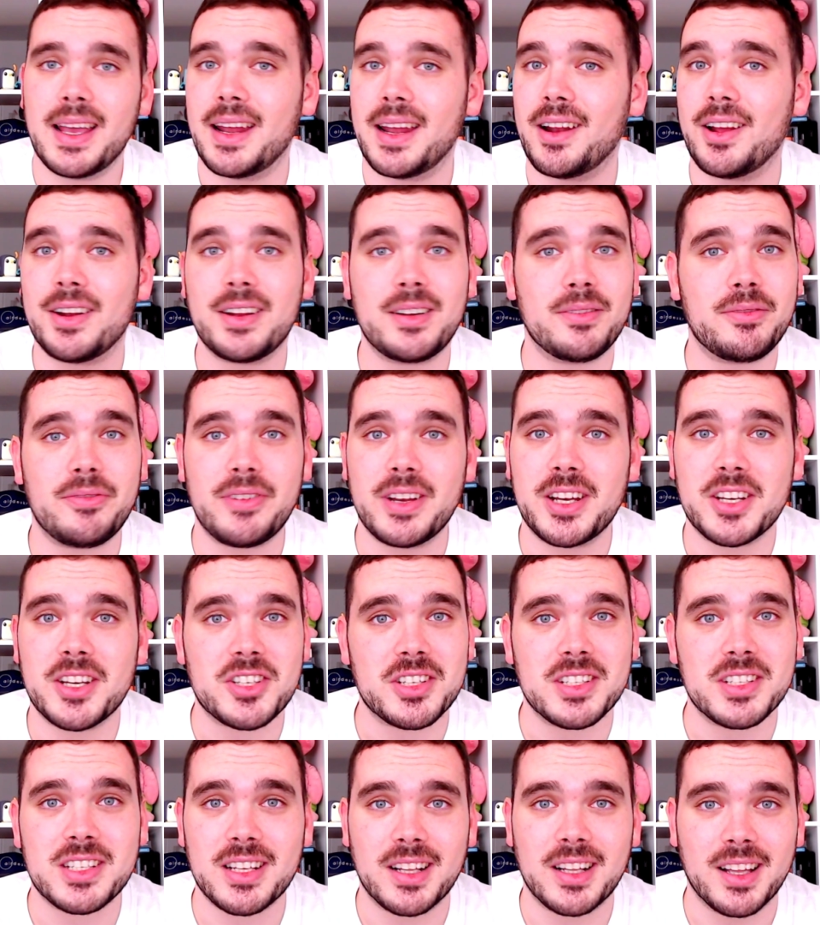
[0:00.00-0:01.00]
and I didn't
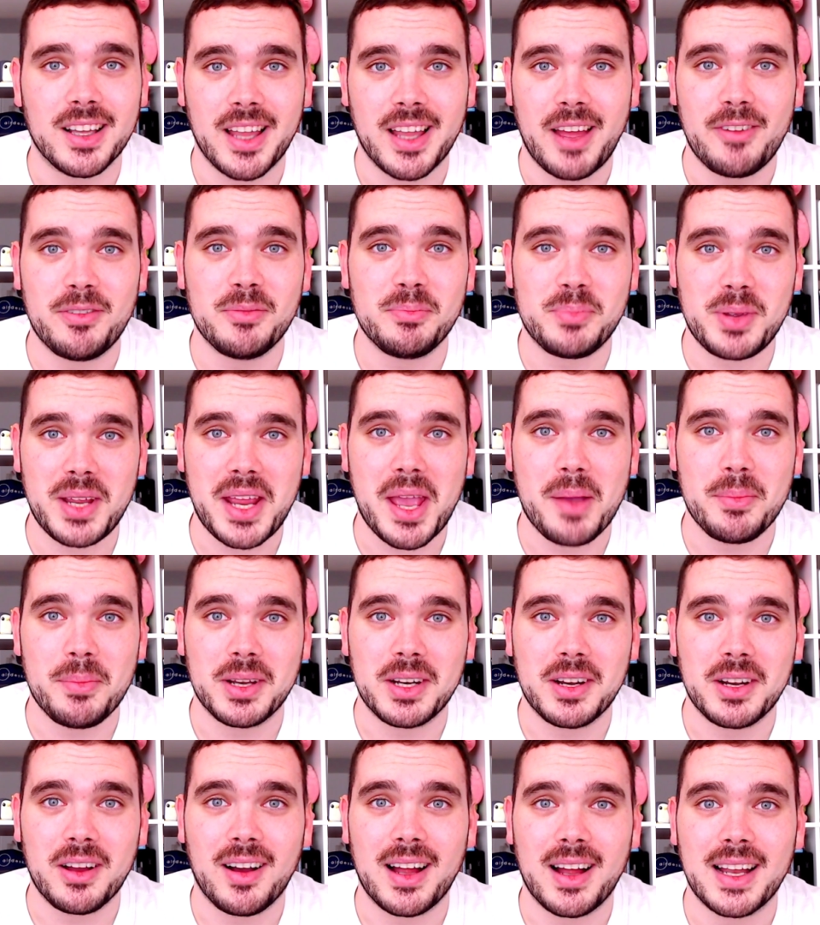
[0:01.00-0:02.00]
finish until 11 p.m.
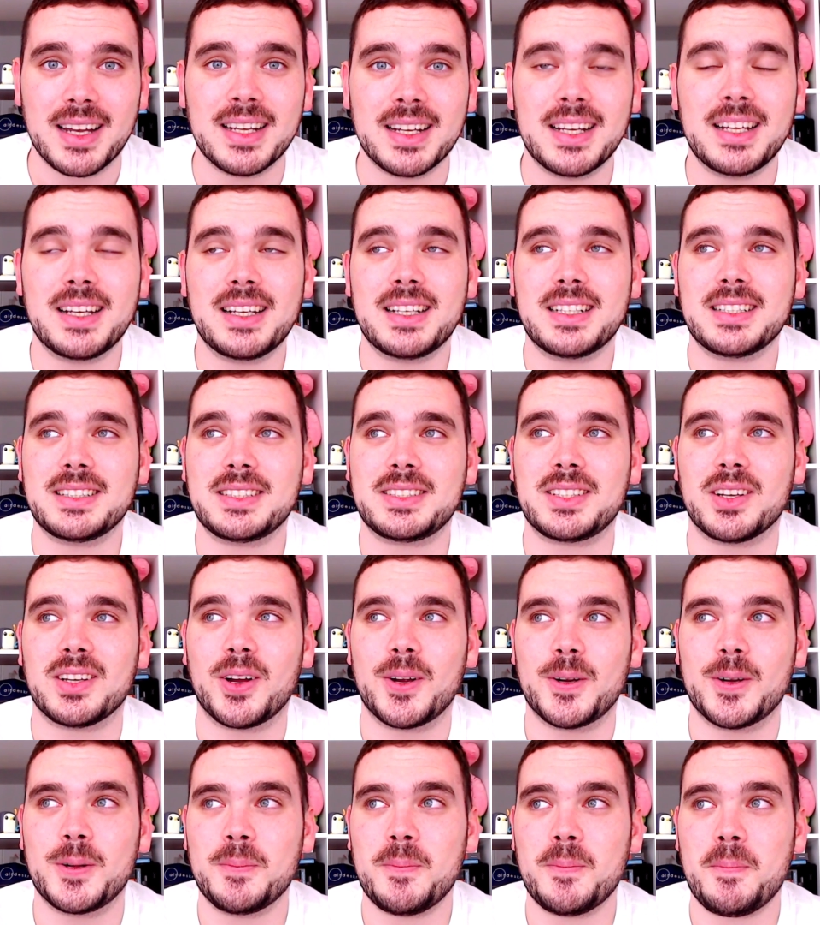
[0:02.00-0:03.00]
at night.
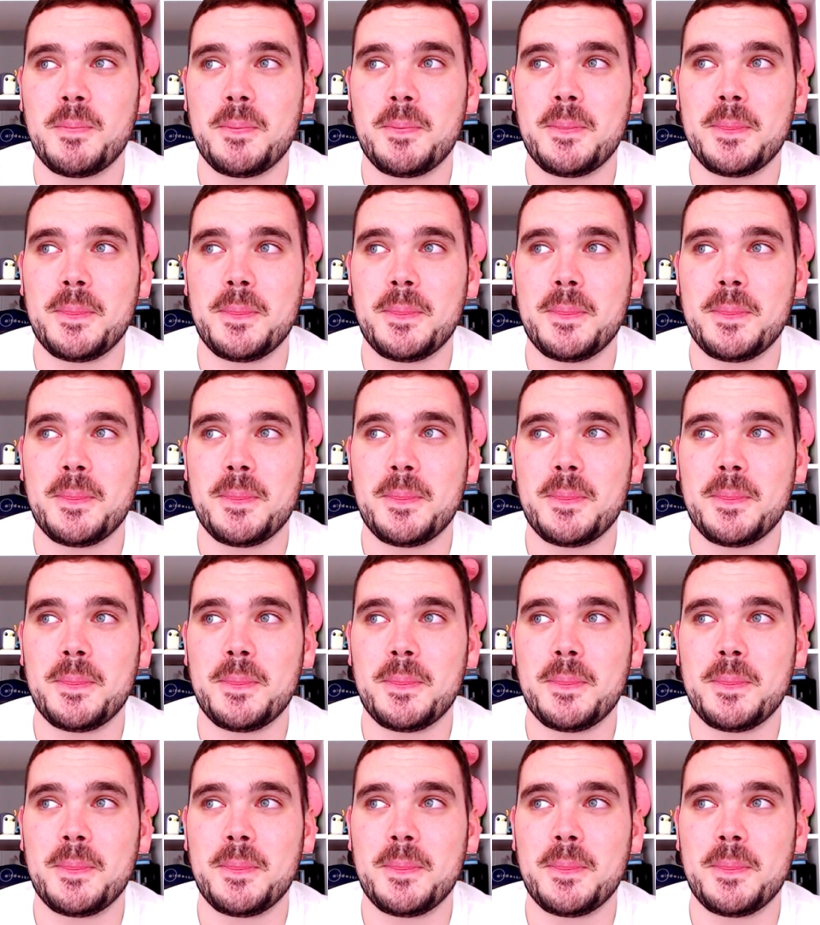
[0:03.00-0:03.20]
So